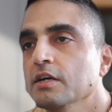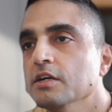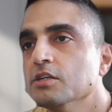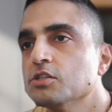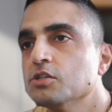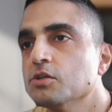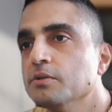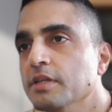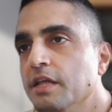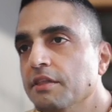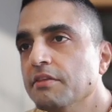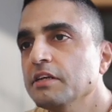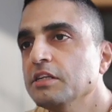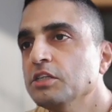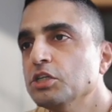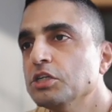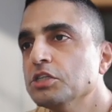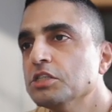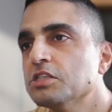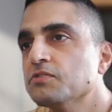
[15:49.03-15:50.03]
So nothing
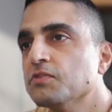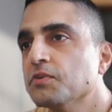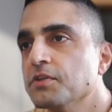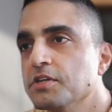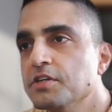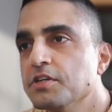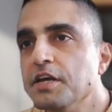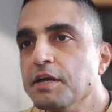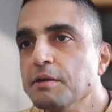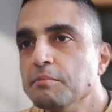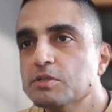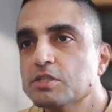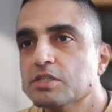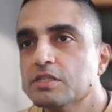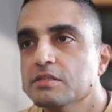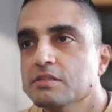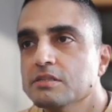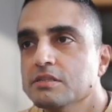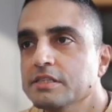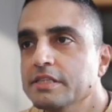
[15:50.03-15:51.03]
changes for the
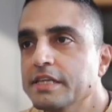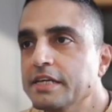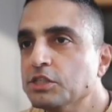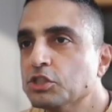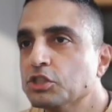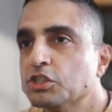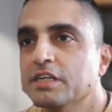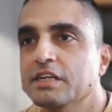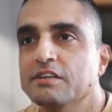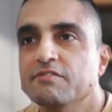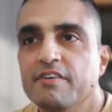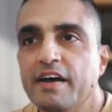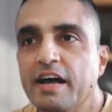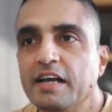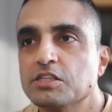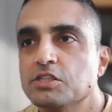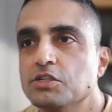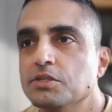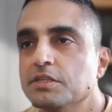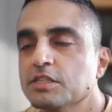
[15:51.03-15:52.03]
teams. They just get
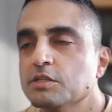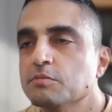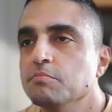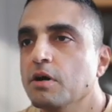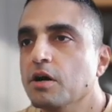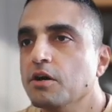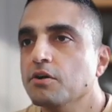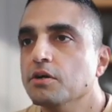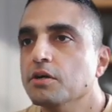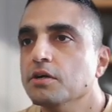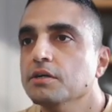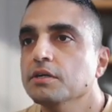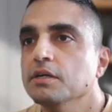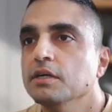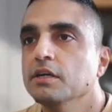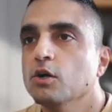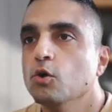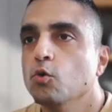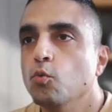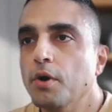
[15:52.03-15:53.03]
faster, smarter
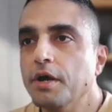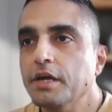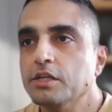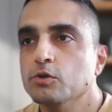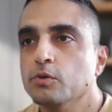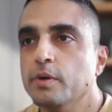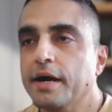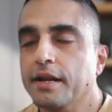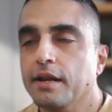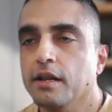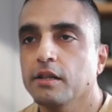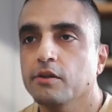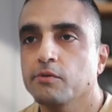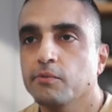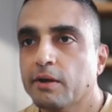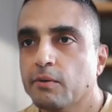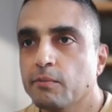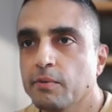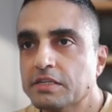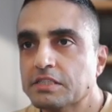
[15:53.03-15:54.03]
way to handle
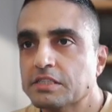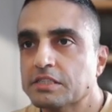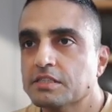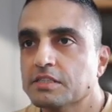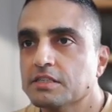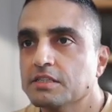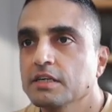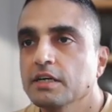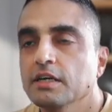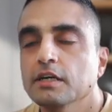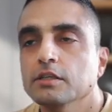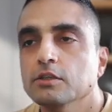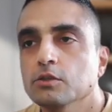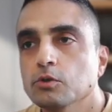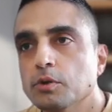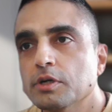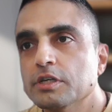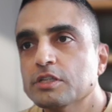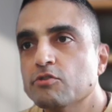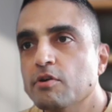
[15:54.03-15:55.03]
requests.
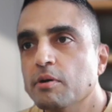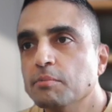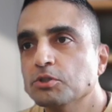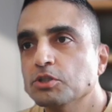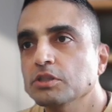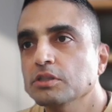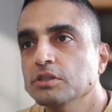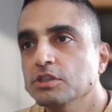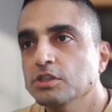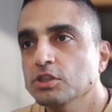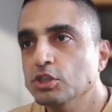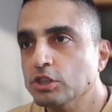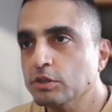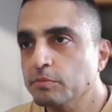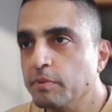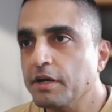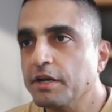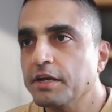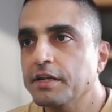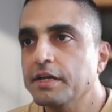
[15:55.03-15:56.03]
No disruption,
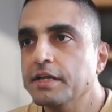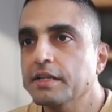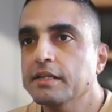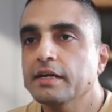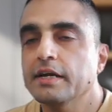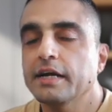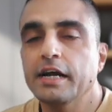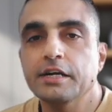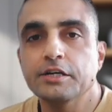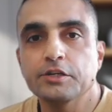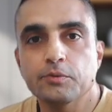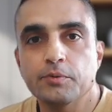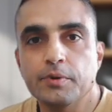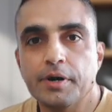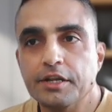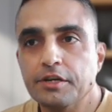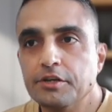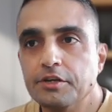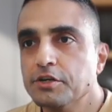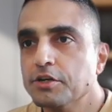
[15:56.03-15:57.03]
just plug it in and you're
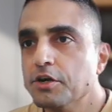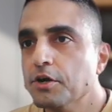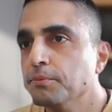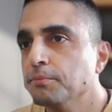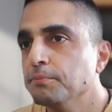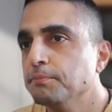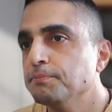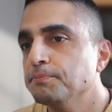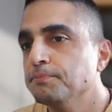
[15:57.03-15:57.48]
ready to go.